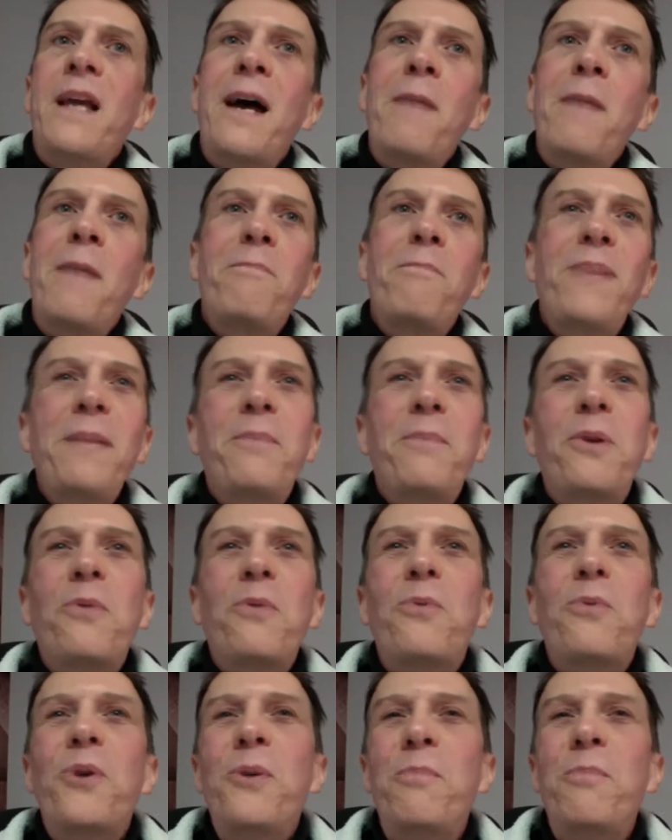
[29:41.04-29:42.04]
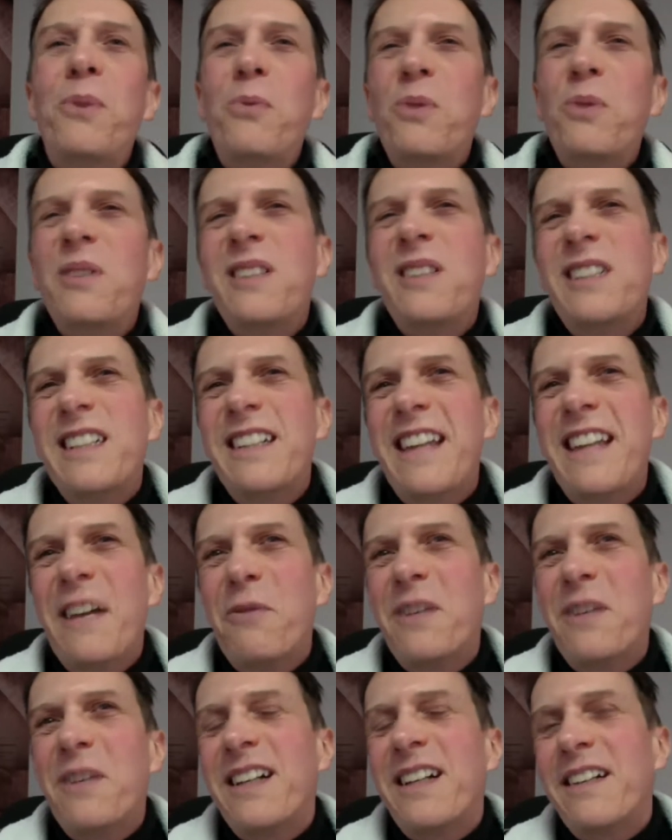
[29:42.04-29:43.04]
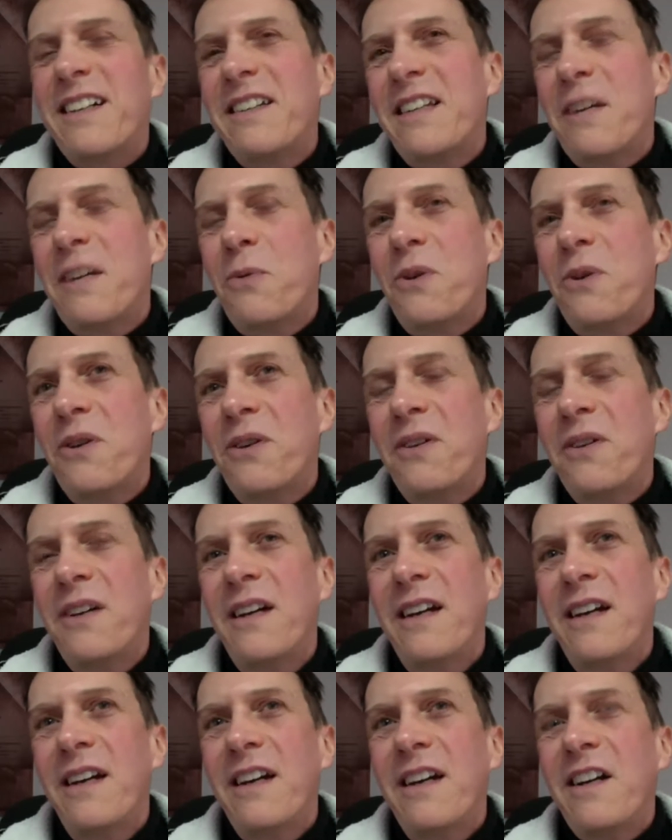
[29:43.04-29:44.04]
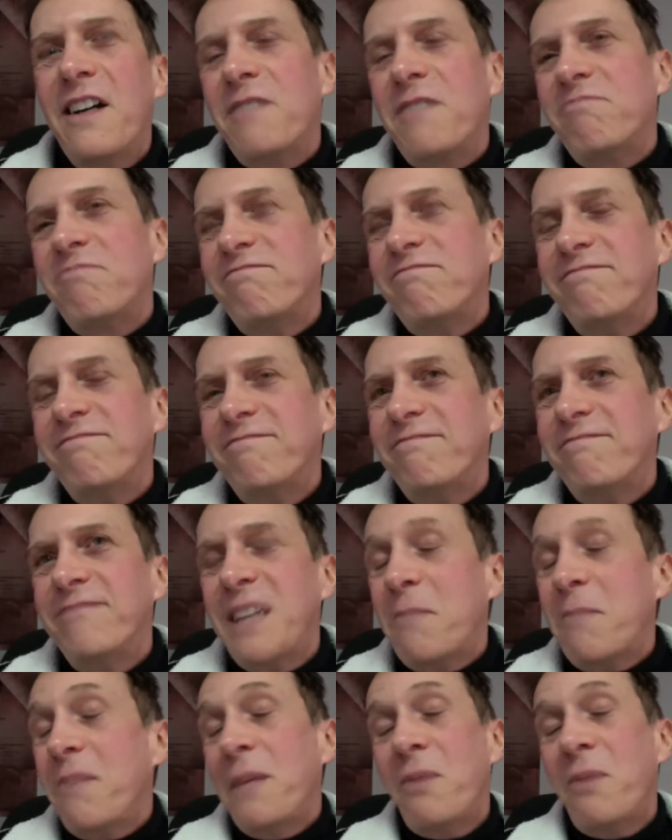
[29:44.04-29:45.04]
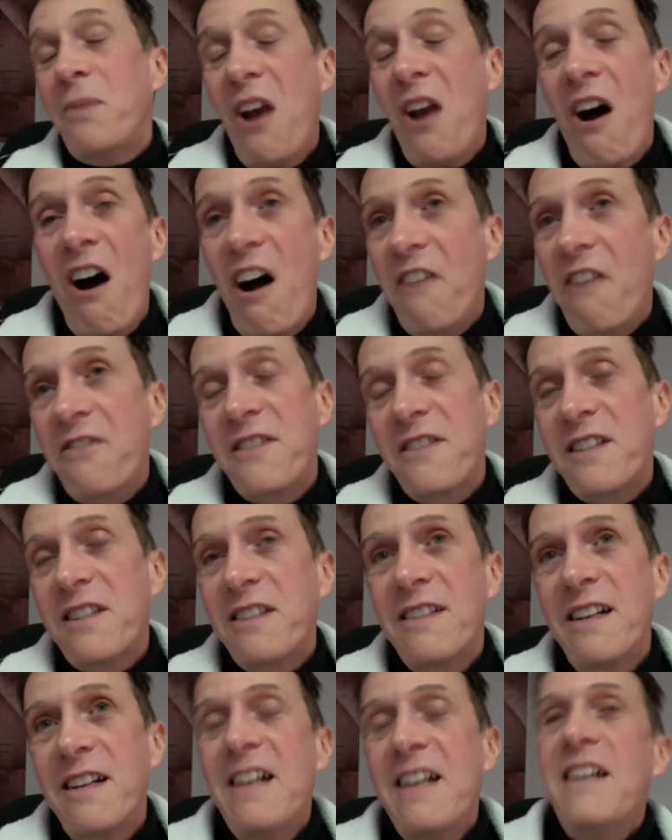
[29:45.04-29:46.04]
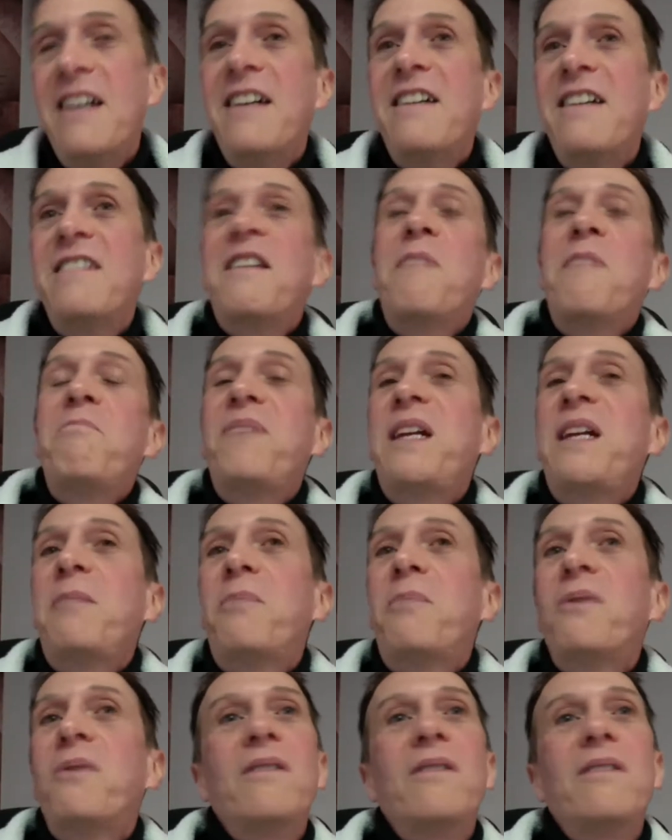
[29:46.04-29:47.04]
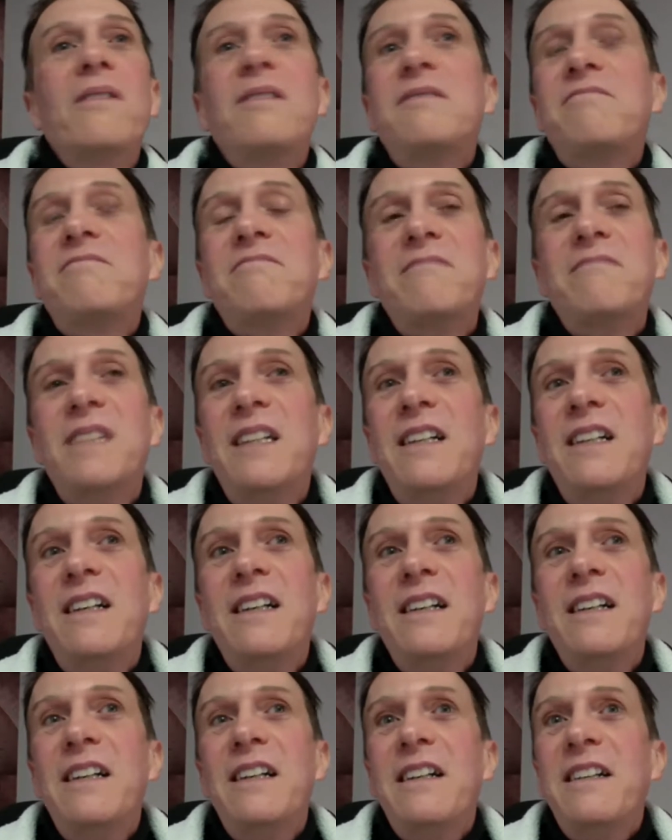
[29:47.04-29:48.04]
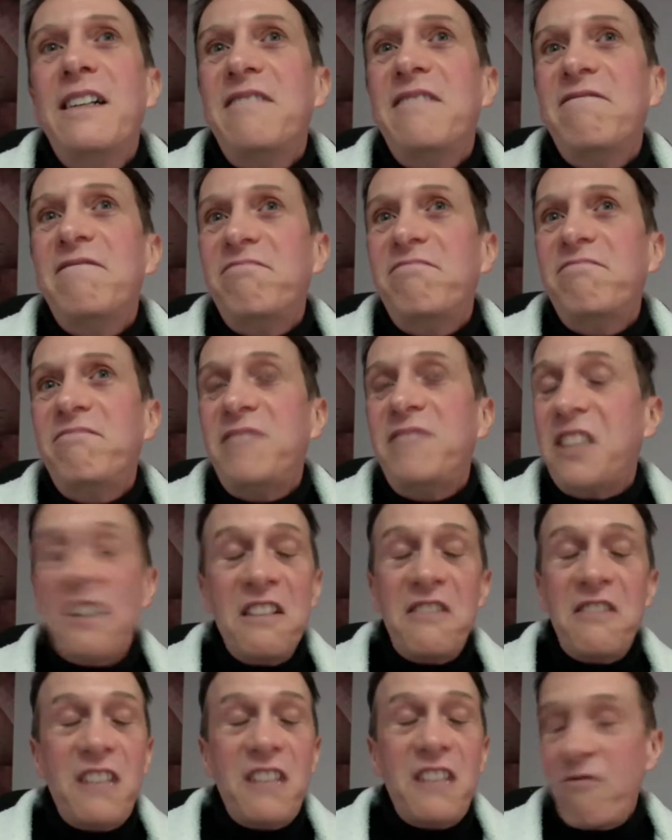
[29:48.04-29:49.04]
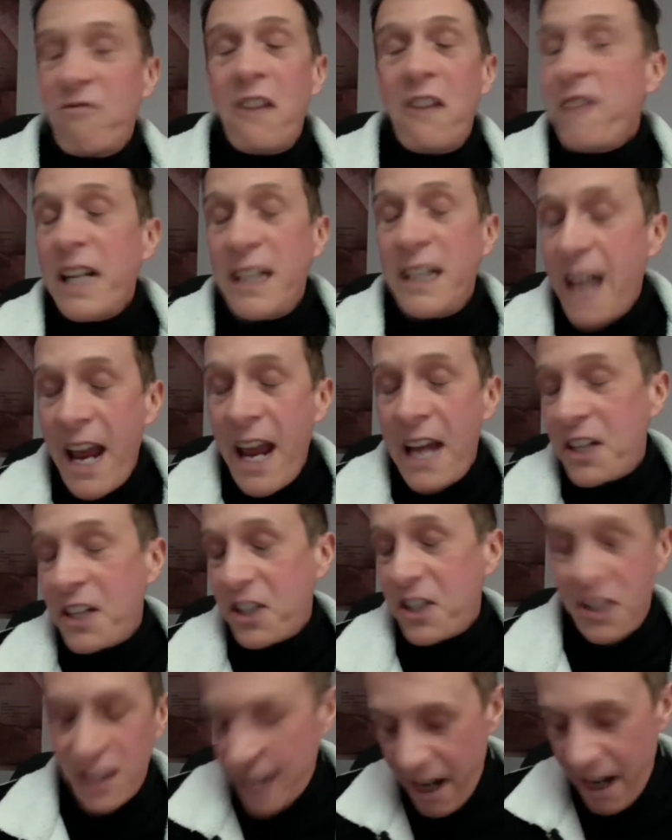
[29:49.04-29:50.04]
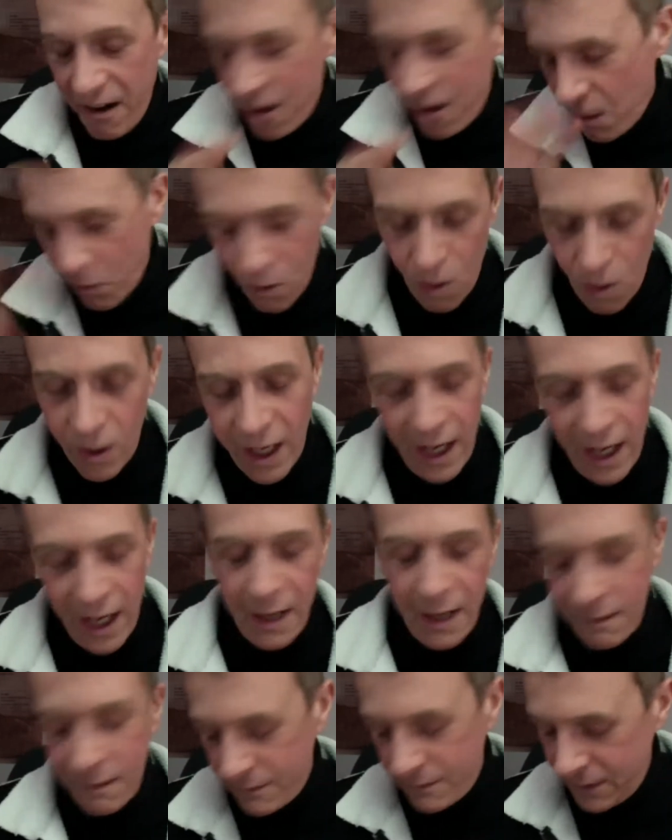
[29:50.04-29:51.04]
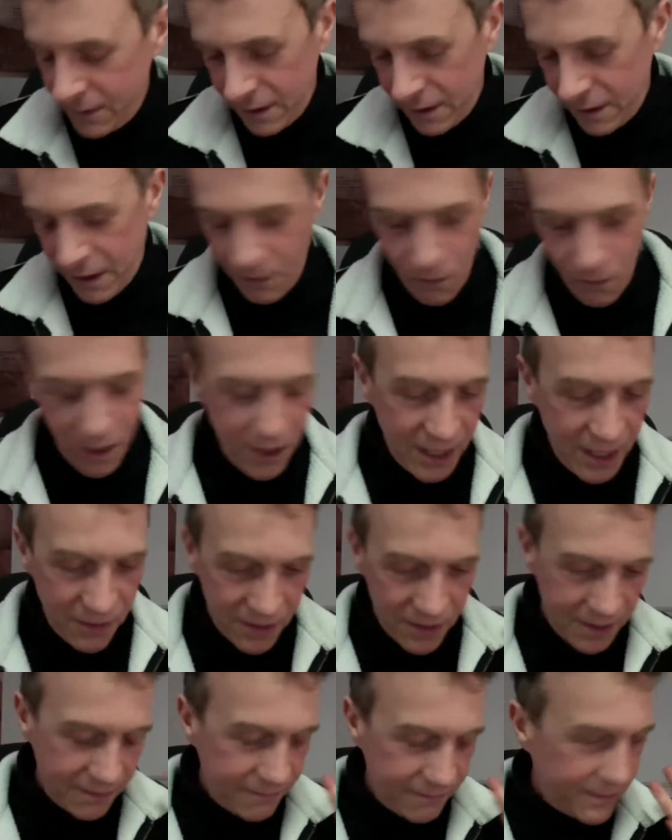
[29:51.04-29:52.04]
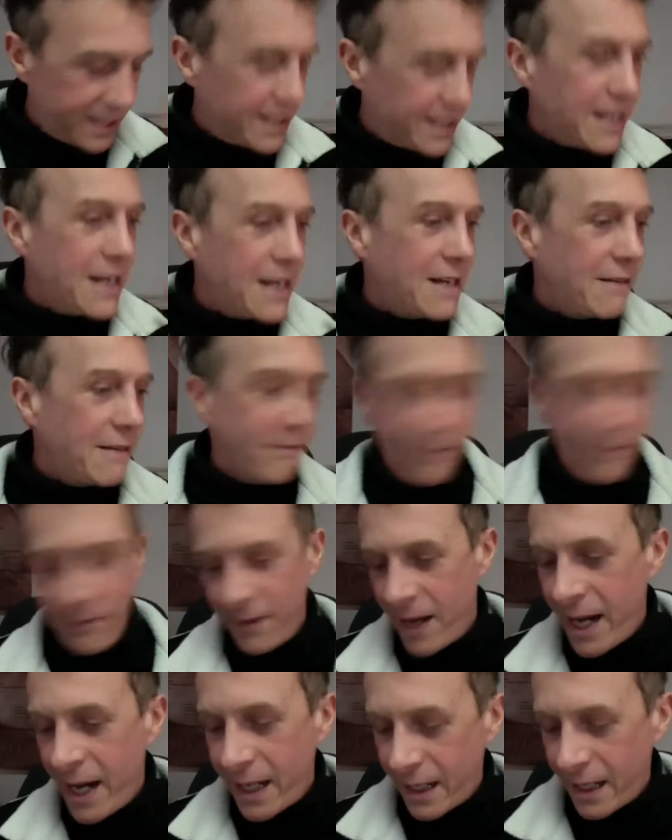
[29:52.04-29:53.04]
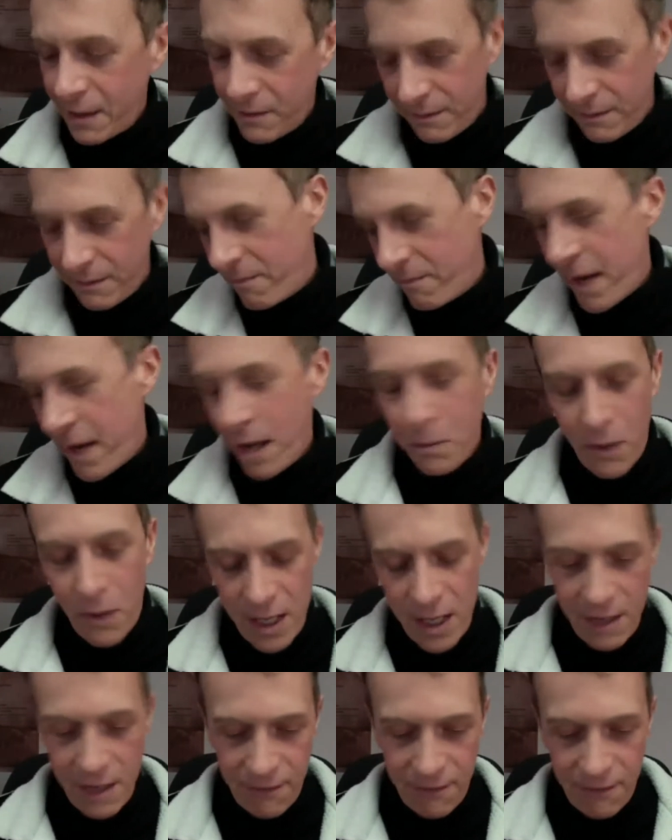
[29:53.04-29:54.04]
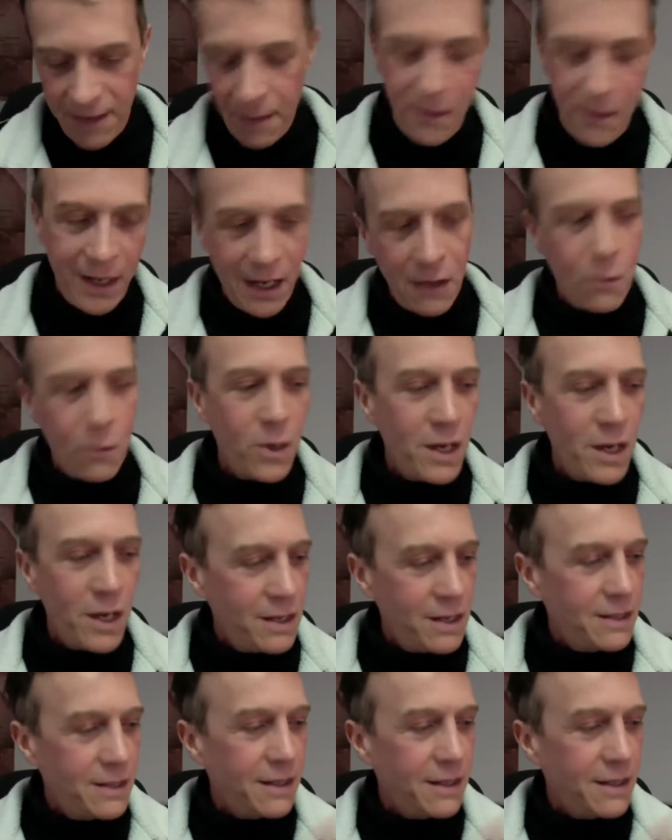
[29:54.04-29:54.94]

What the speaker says: People were bewildered. They were. Some people laughed. Some people didn't want to engage, just carried on walking and didn't want to even see naked male body flapping in the wind.